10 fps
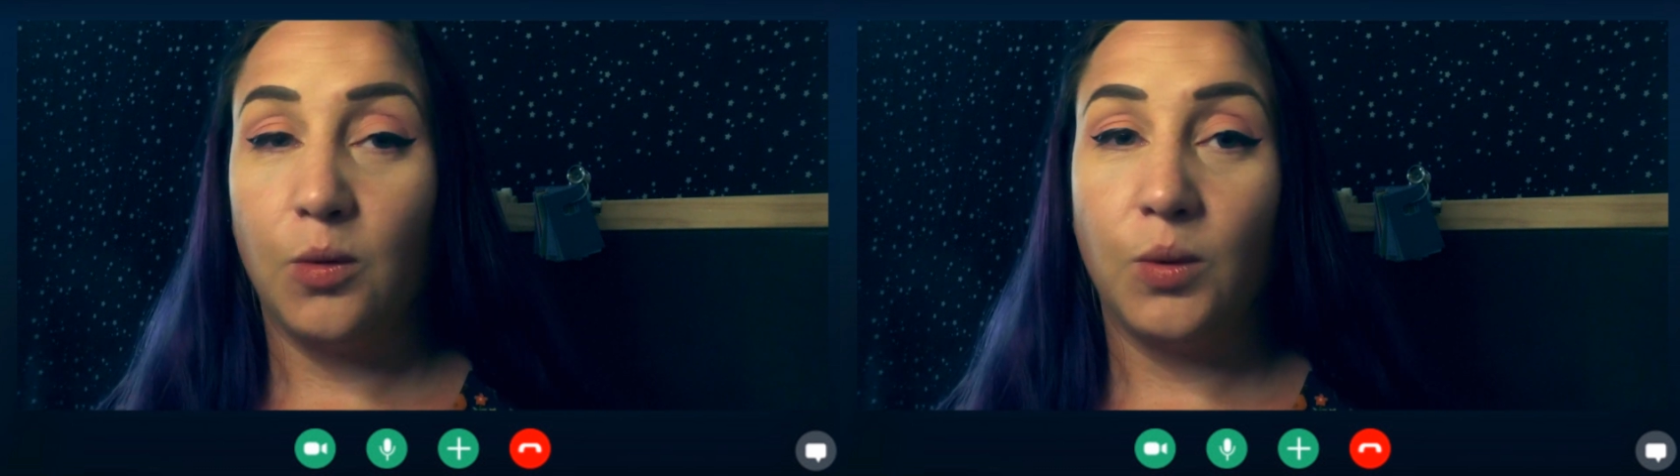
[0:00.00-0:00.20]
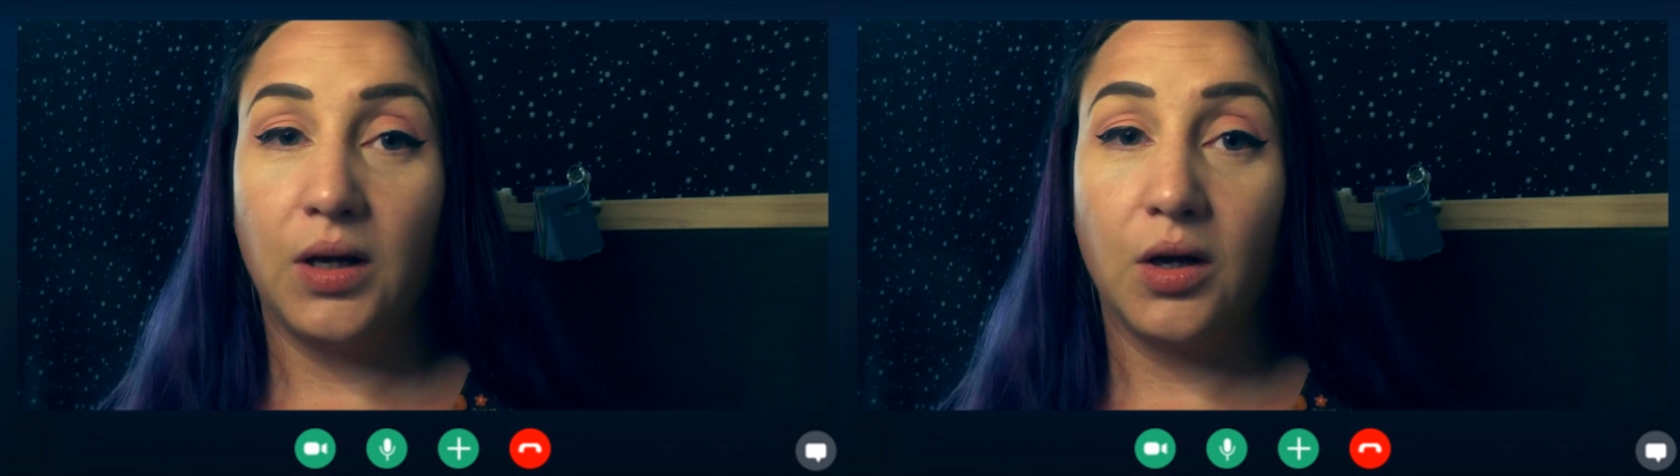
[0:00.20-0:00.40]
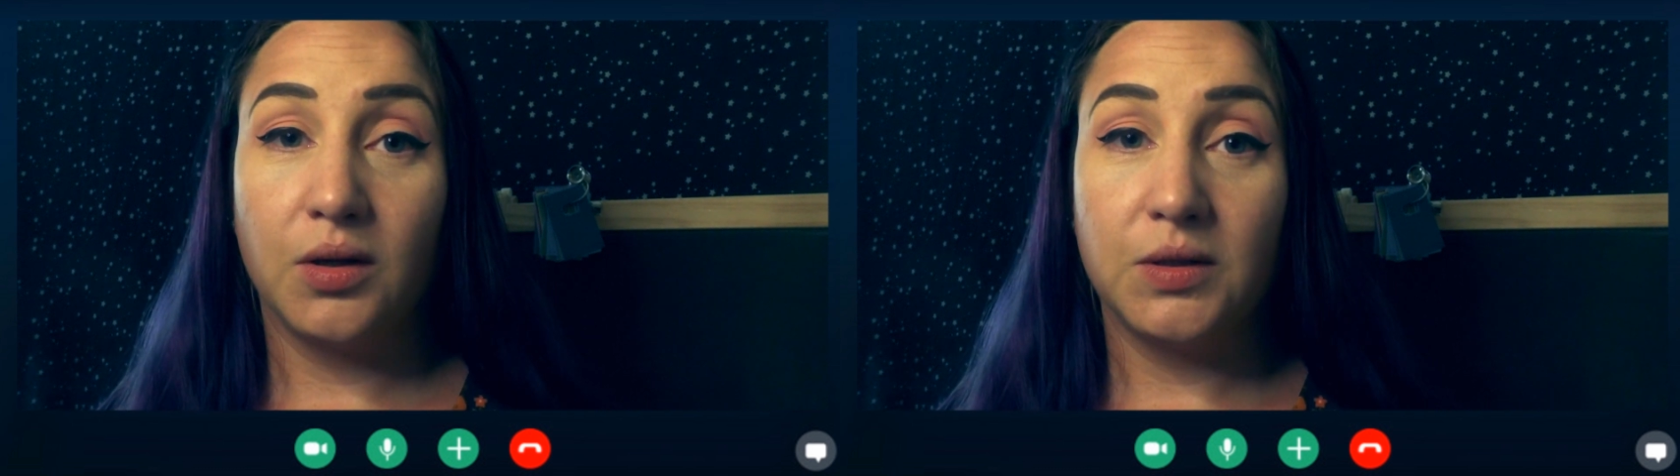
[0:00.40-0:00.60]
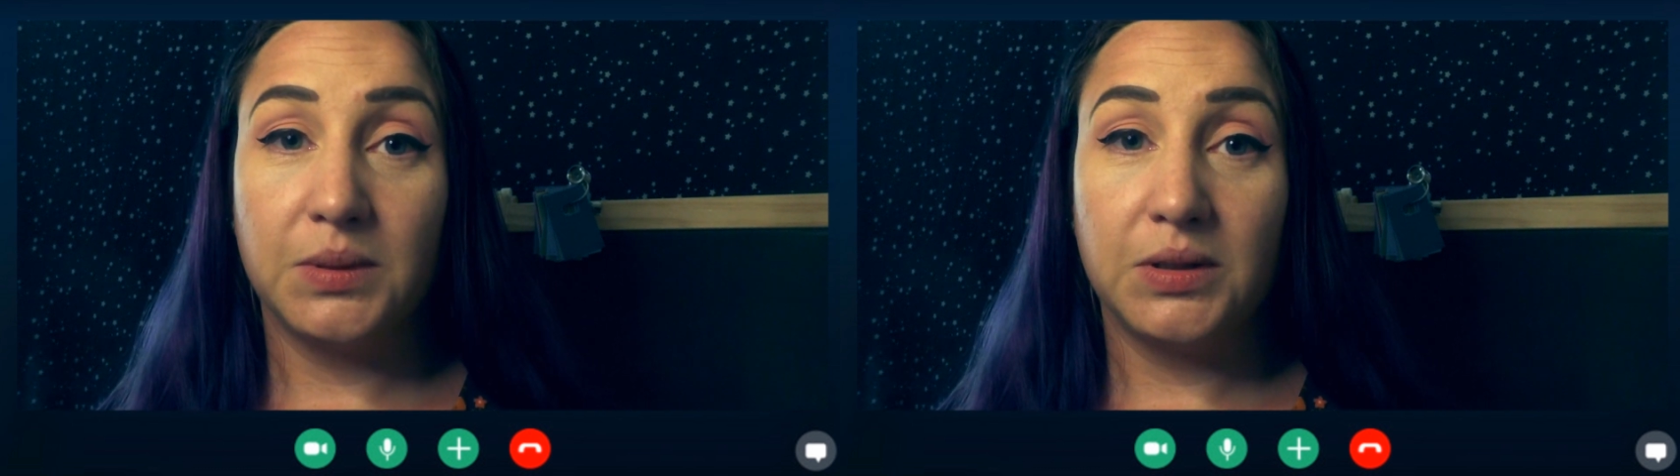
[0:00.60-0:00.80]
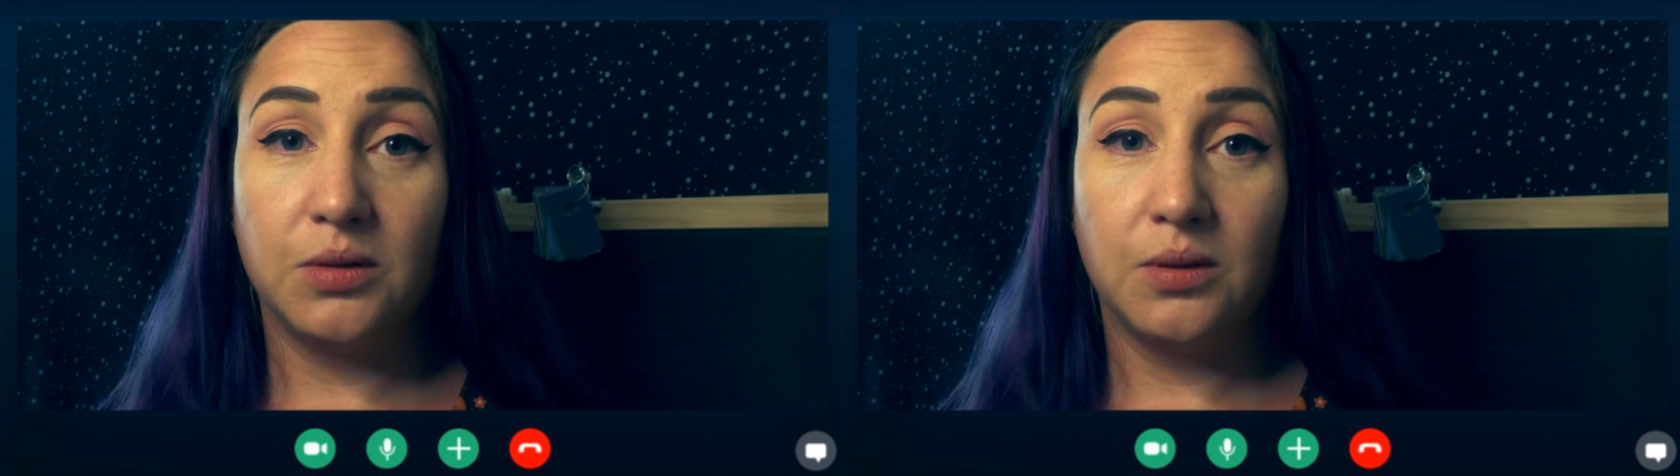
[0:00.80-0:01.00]
we are going to be
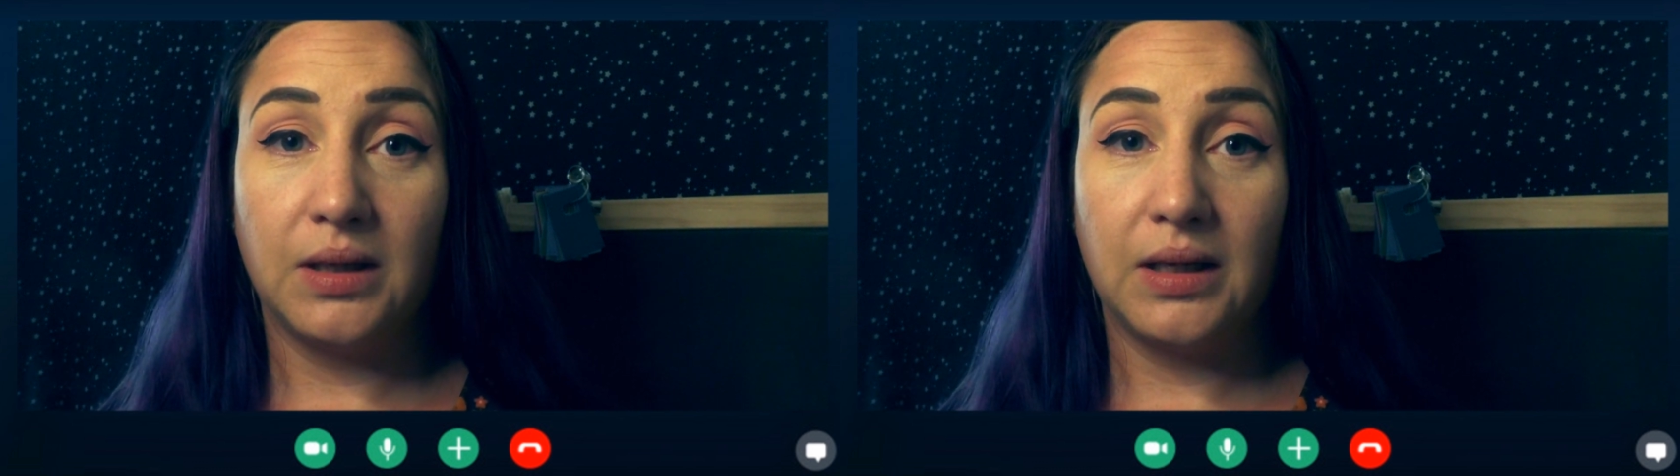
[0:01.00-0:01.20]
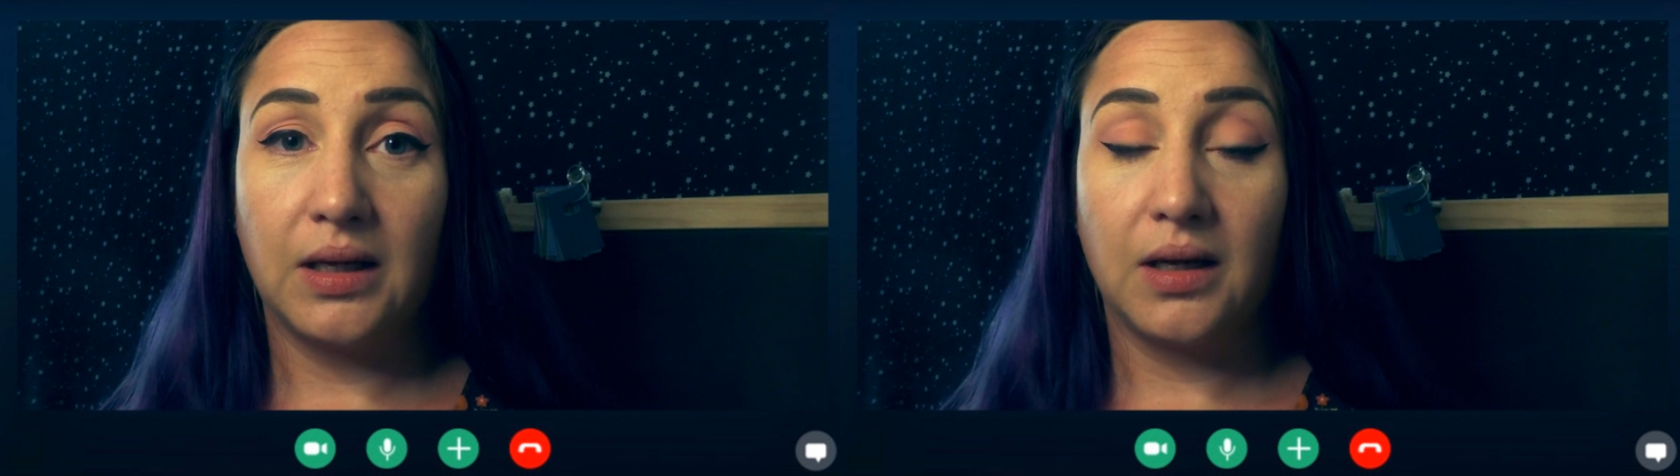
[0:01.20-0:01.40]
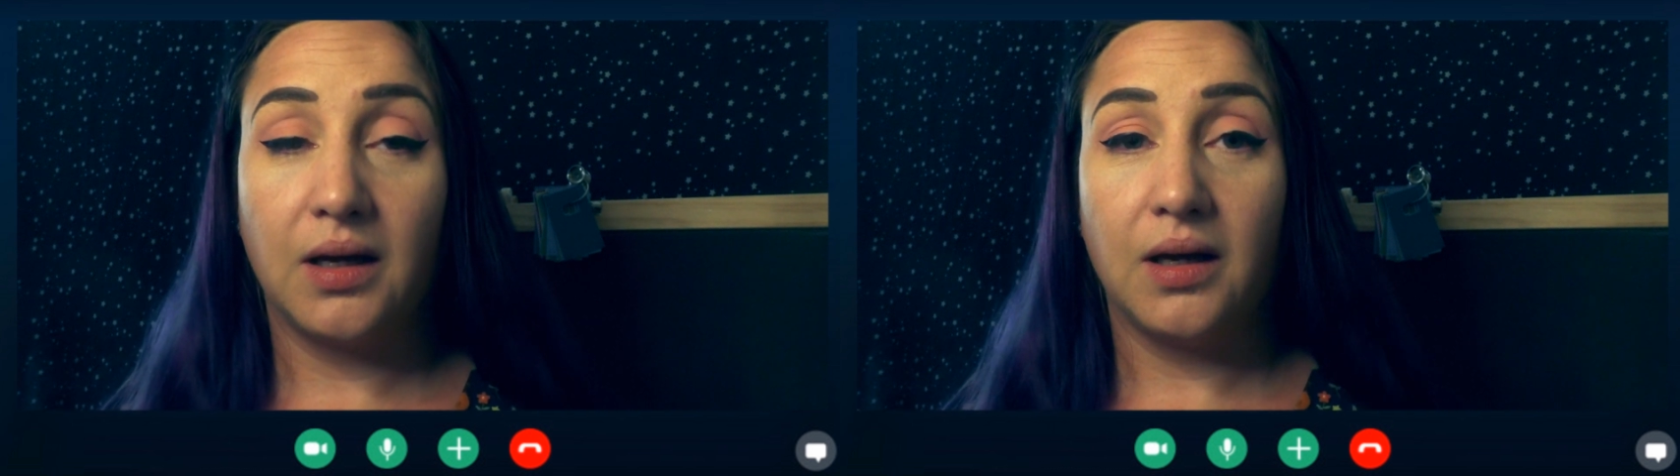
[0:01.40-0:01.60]
doing,